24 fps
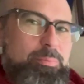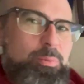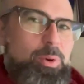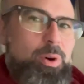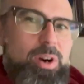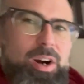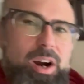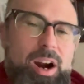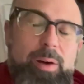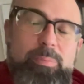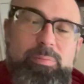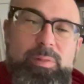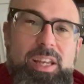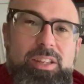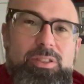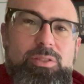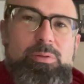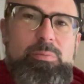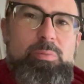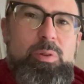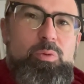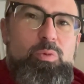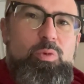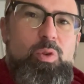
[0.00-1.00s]
More updates
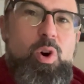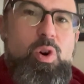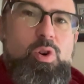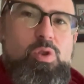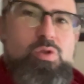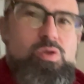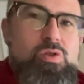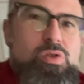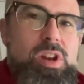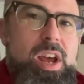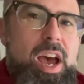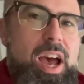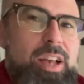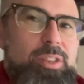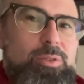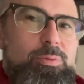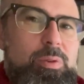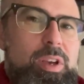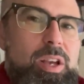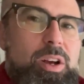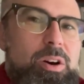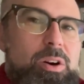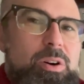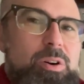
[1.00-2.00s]
from the road as
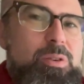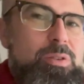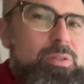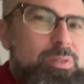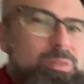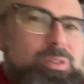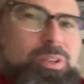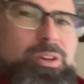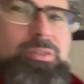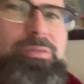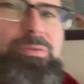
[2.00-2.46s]
we go look